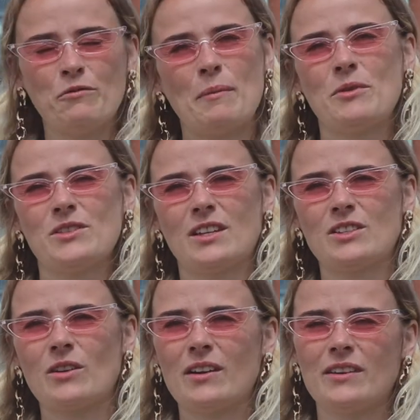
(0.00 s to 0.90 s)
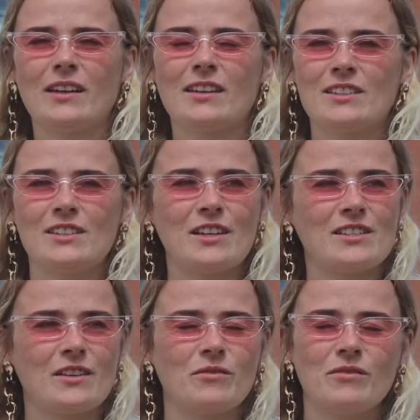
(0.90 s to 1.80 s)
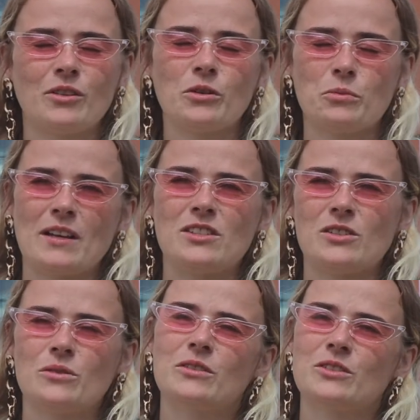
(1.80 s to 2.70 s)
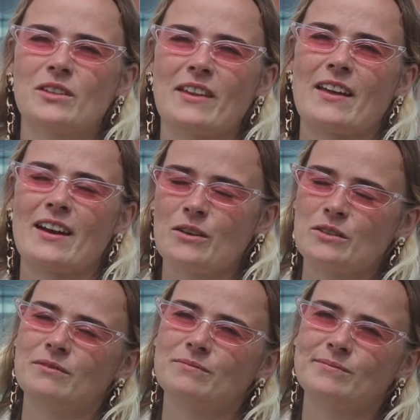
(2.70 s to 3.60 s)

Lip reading: music. So I think it's a good way to get that out.